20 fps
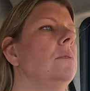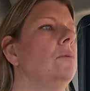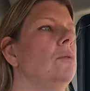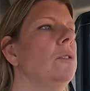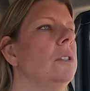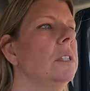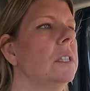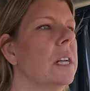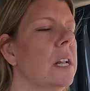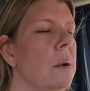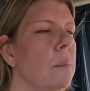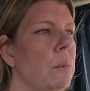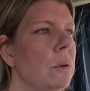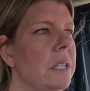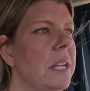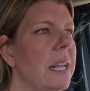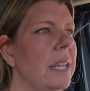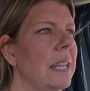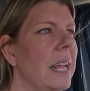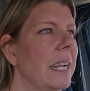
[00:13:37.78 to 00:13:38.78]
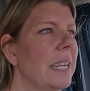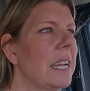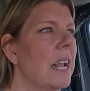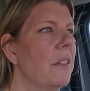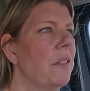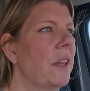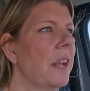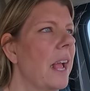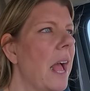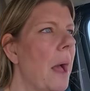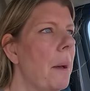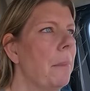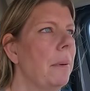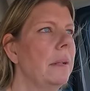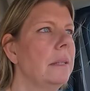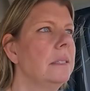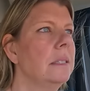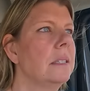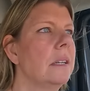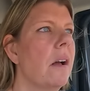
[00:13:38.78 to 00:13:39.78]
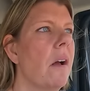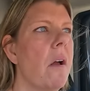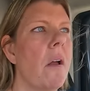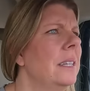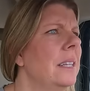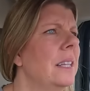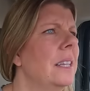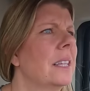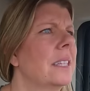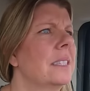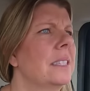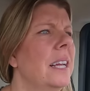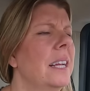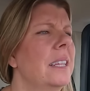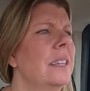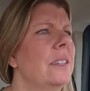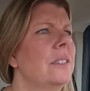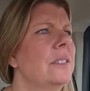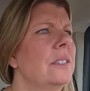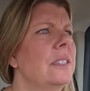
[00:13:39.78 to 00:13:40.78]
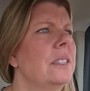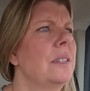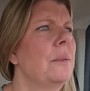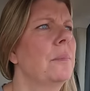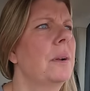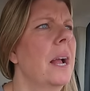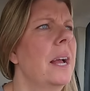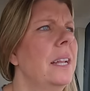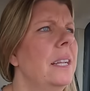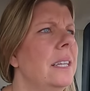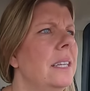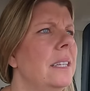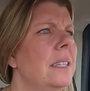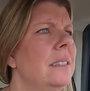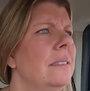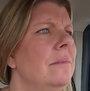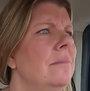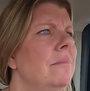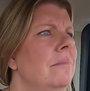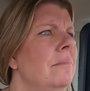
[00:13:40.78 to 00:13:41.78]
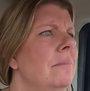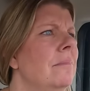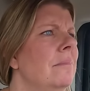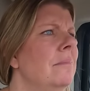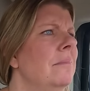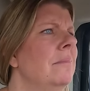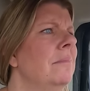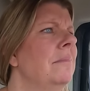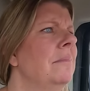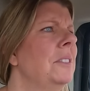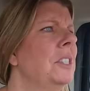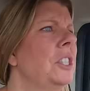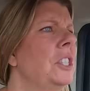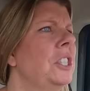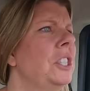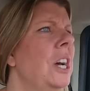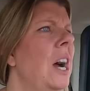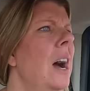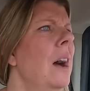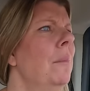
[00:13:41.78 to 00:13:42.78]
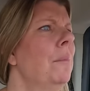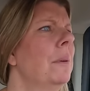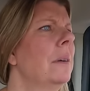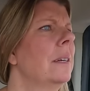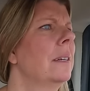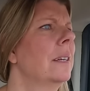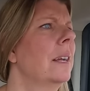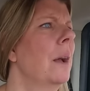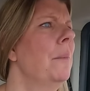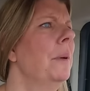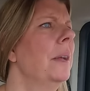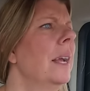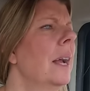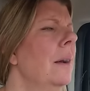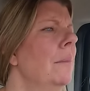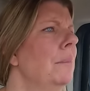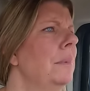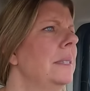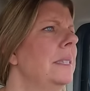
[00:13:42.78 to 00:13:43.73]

We're just gonna pretend like nothing happened. Looks like there's some kind of stop coming up.